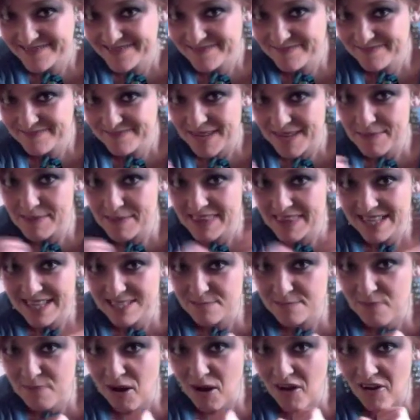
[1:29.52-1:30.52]
Maybe
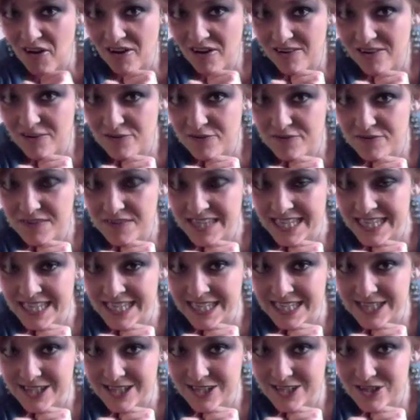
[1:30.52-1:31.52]
that's part of
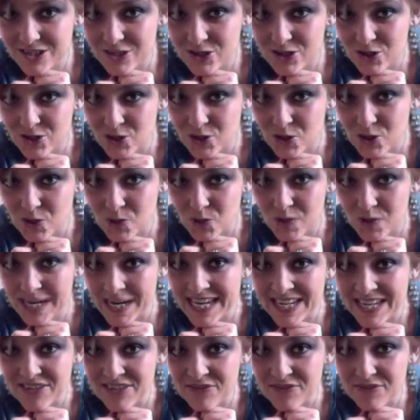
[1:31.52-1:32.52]
the new
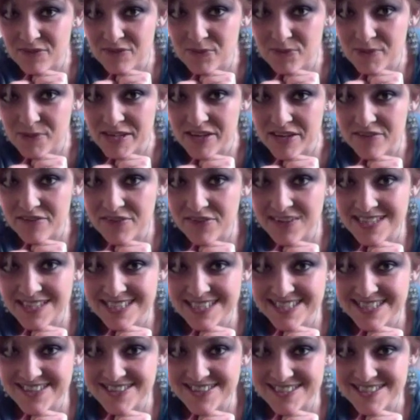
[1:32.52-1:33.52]
wave we are
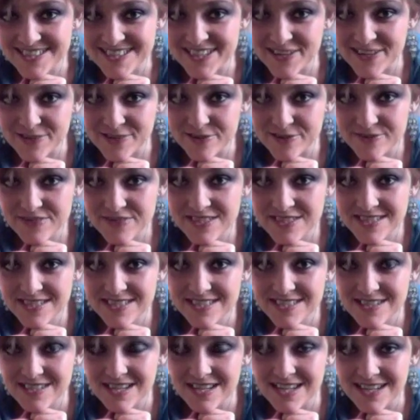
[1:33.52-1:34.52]
finding
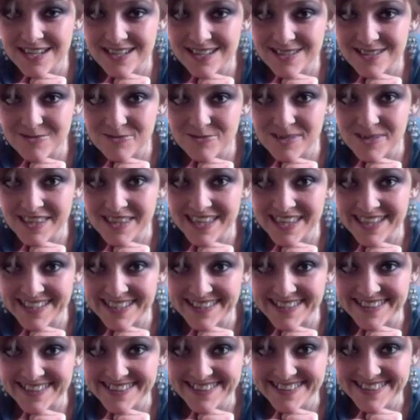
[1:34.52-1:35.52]
ourselves
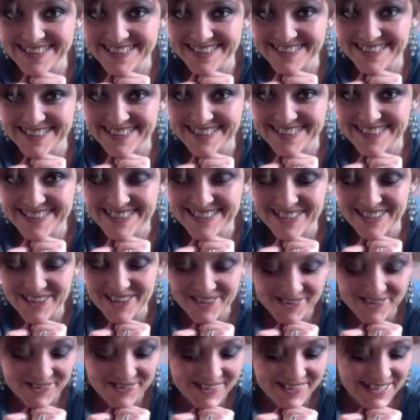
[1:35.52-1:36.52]
within.
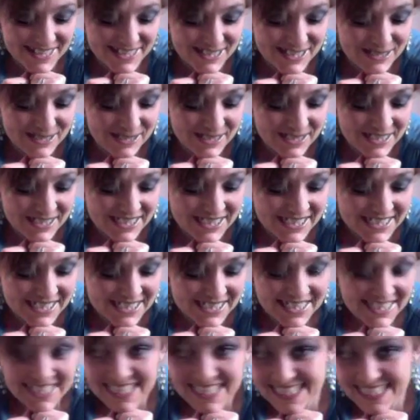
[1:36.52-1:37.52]
So,
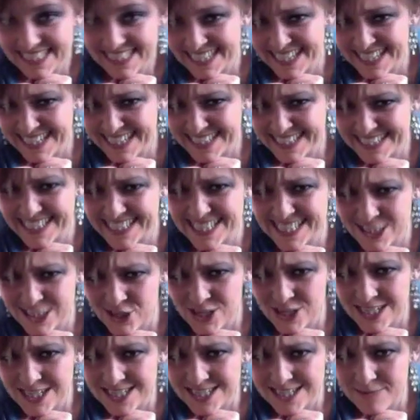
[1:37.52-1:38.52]
yeah,
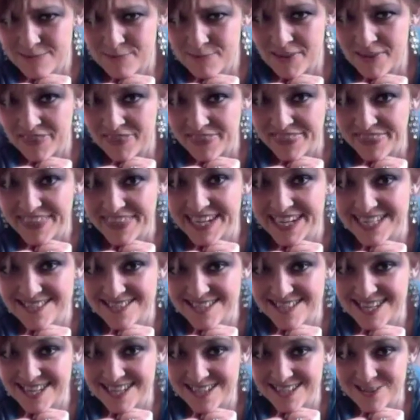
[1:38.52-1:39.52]
interesting month. Let's
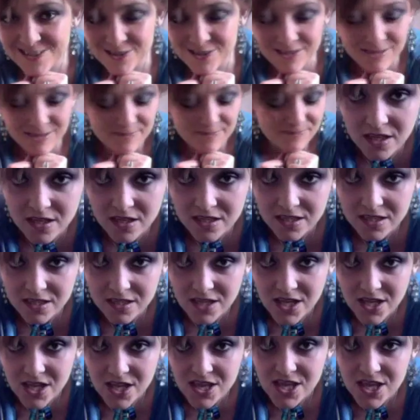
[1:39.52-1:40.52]
take a look.
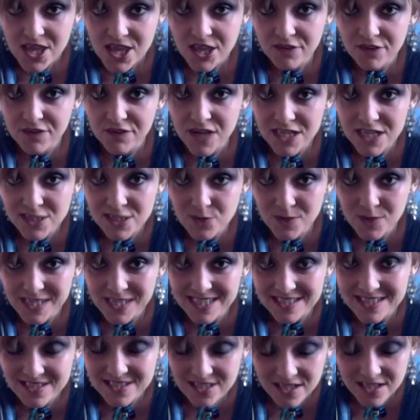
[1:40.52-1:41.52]
The first
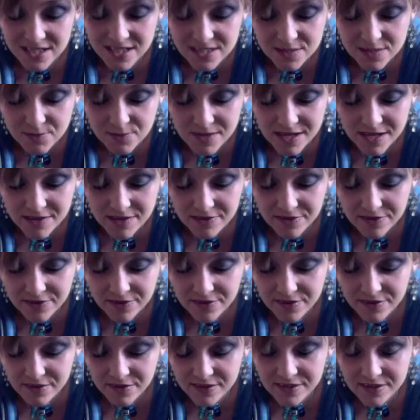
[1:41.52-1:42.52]
week starts
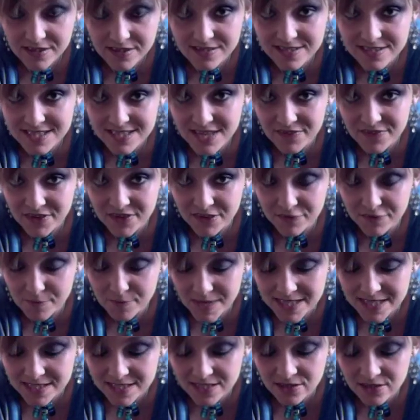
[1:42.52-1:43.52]
with the Seven of
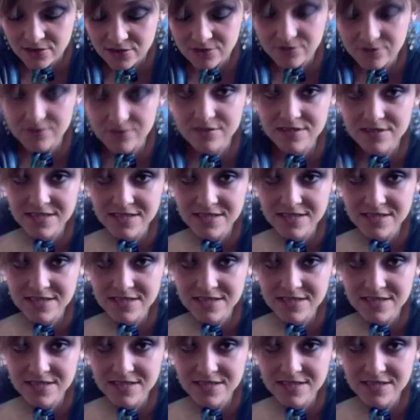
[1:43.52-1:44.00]
Pentacles